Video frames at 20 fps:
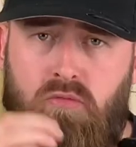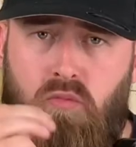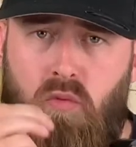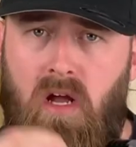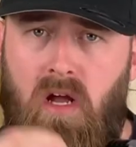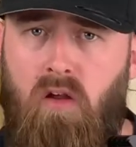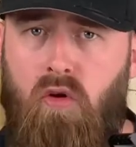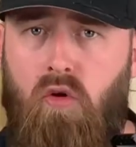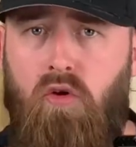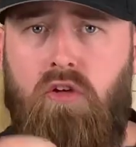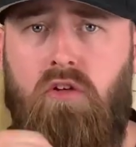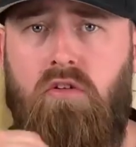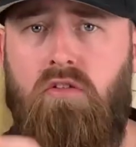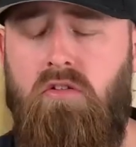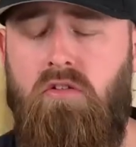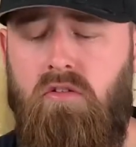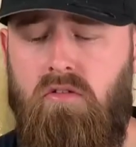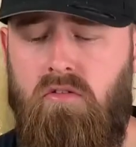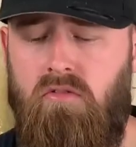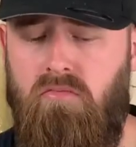well
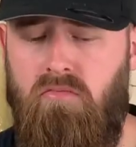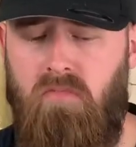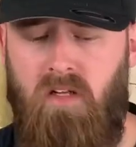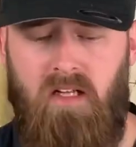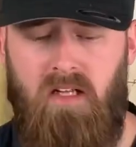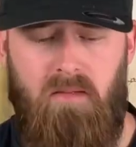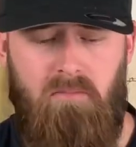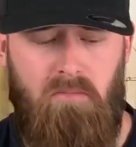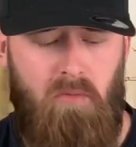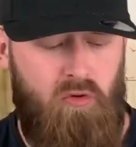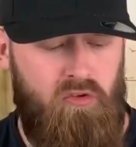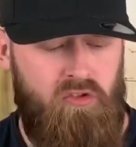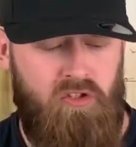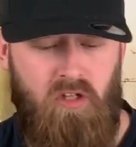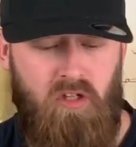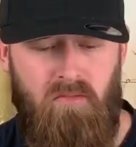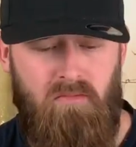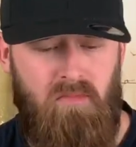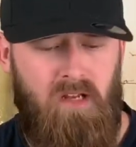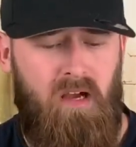oiled. Most
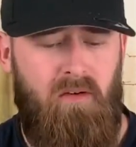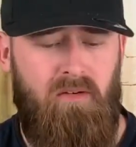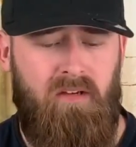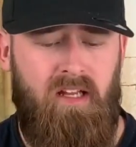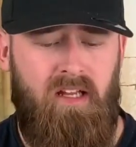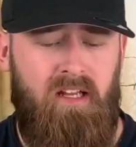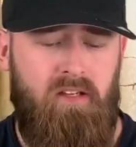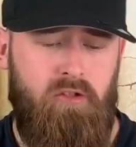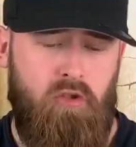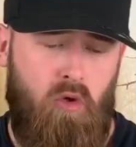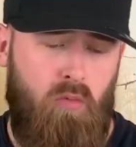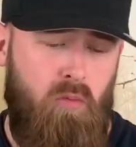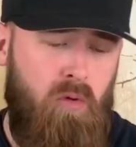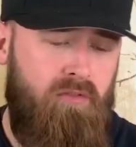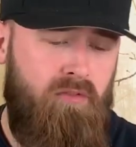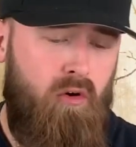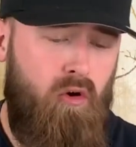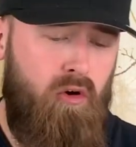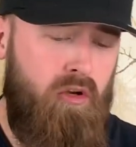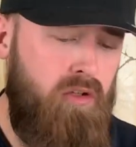of them nowadays come
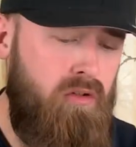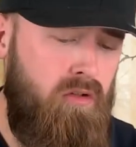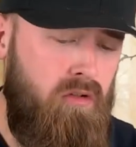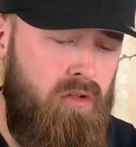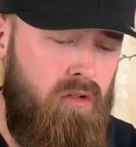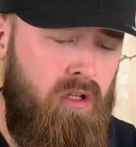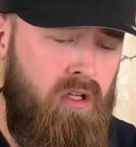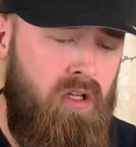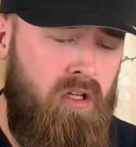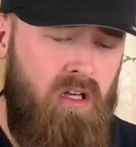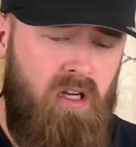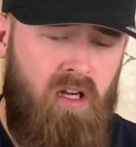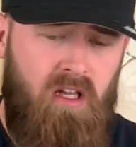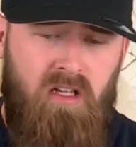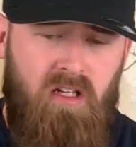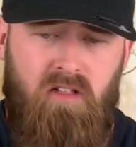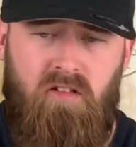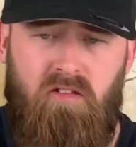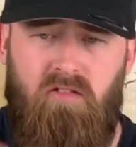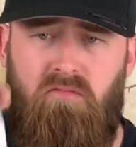with oil, a
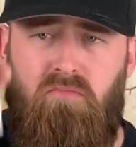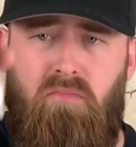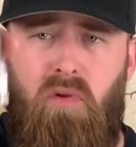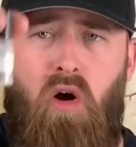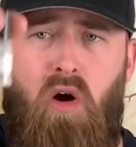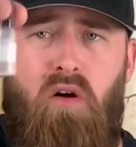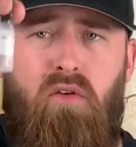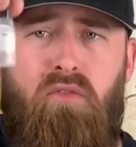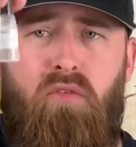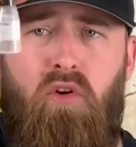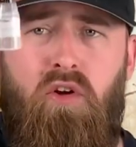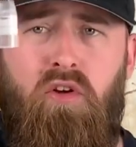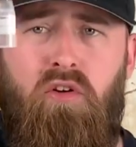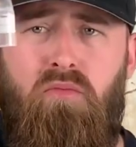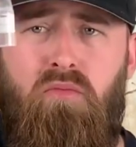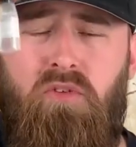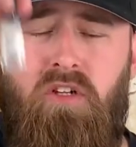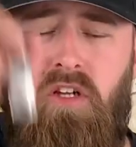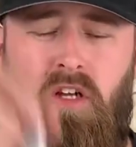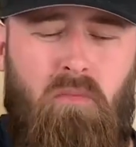little pot of oil,
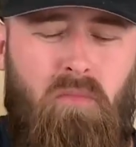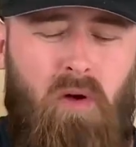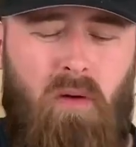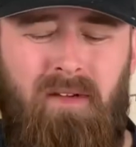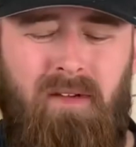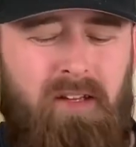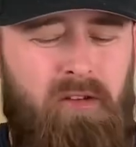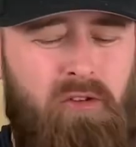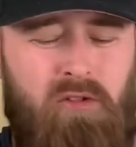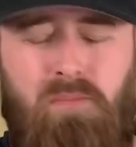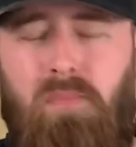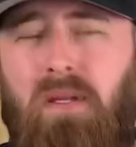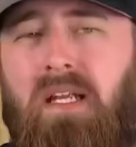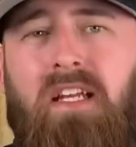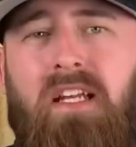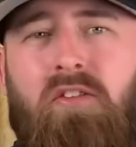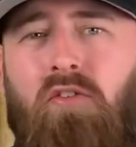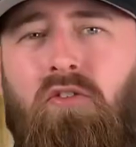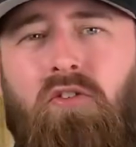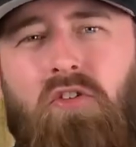but you could probably use
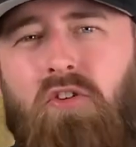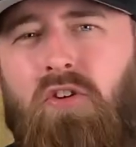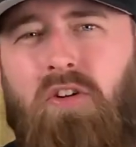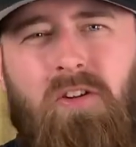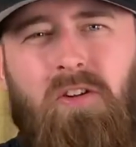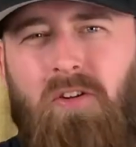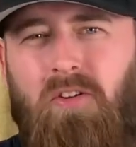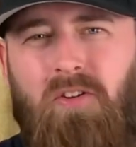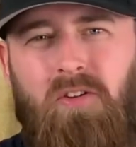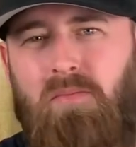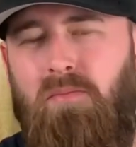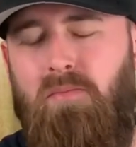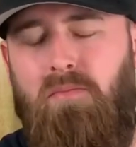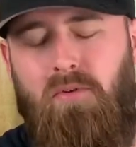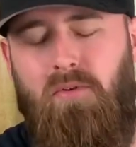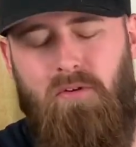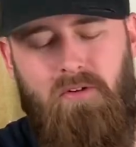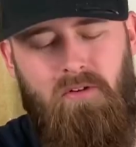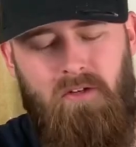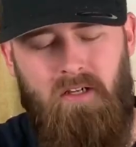beard oil on them.
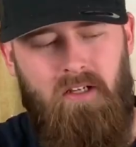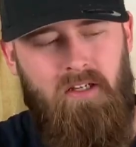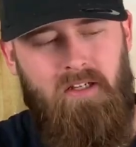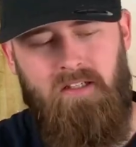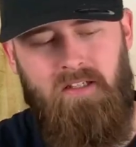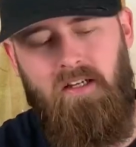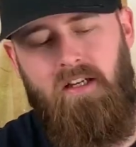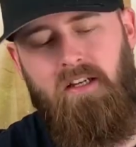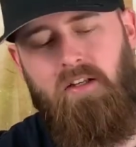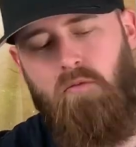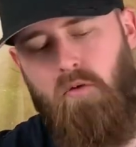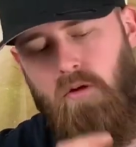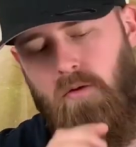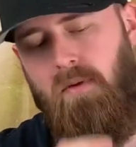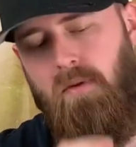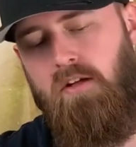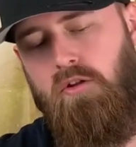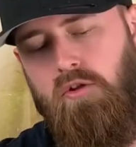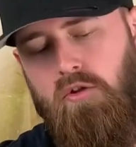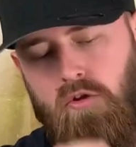But yeah, you want to
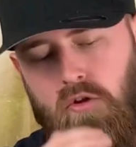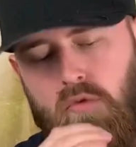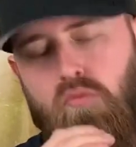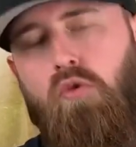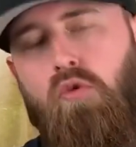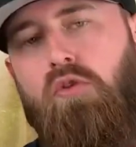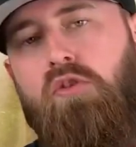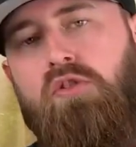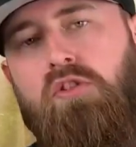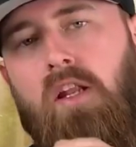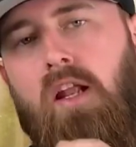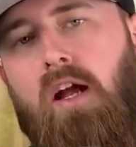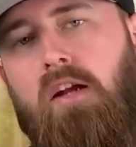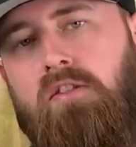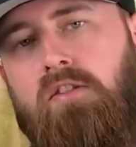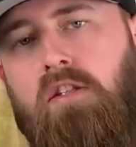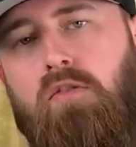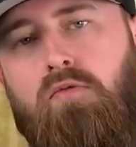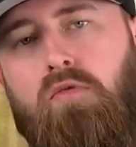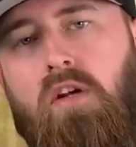make sure the runners are
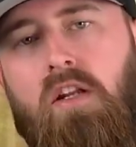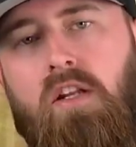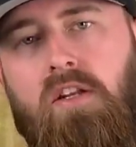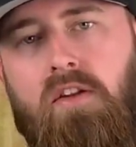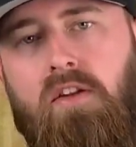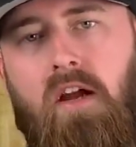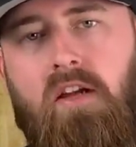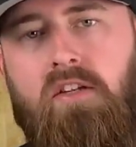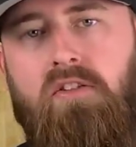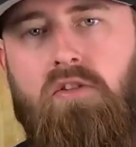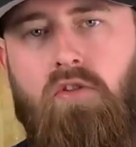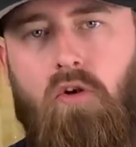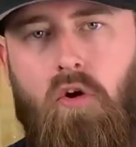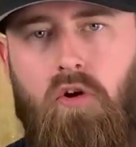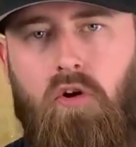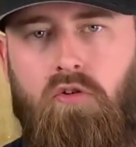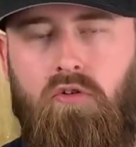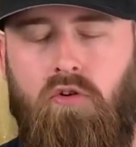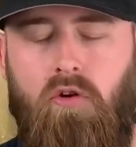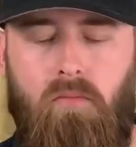actually really nice and
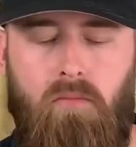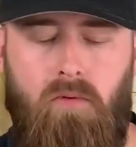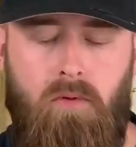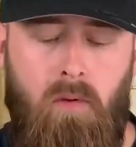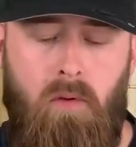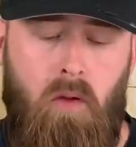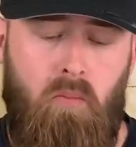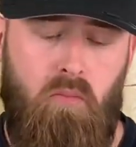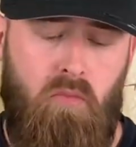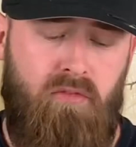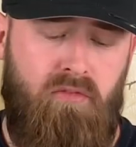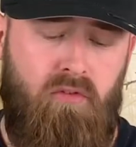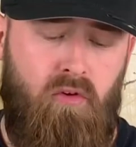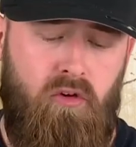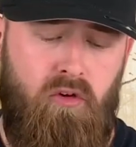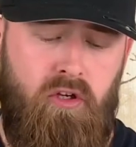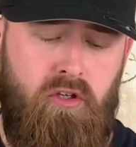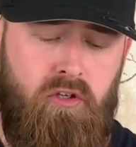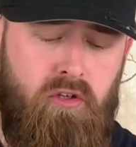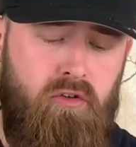oiled up
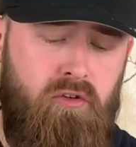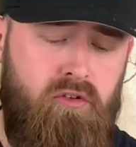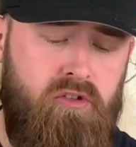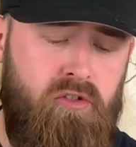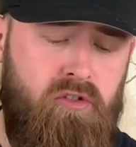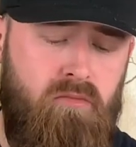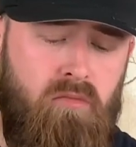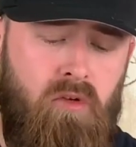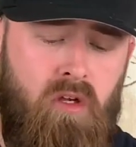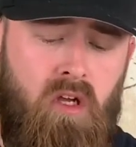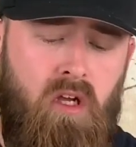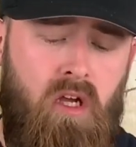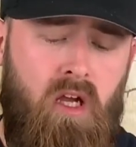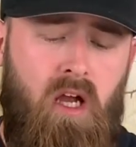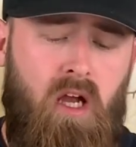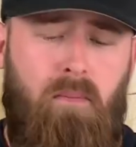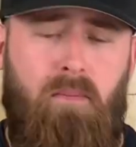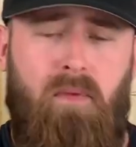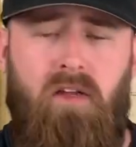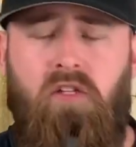before you use them,
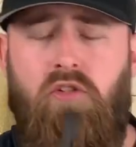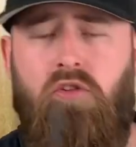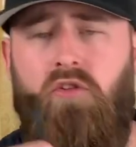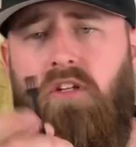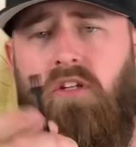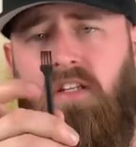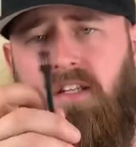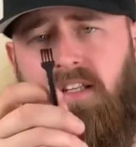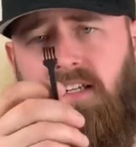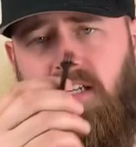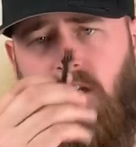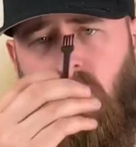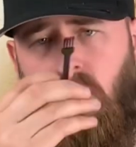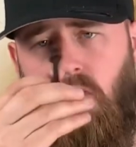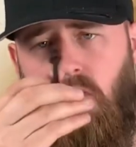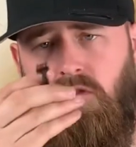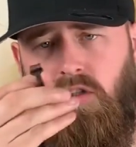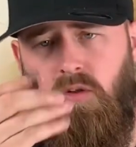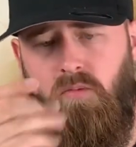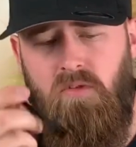and make sure you
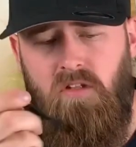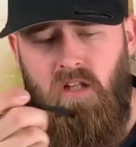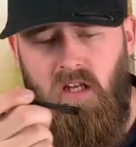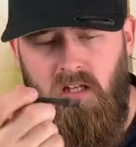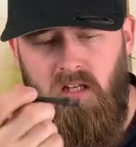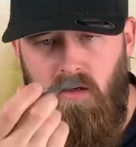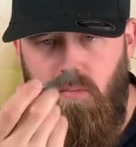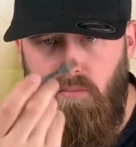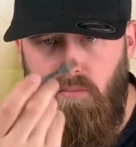declog them with the little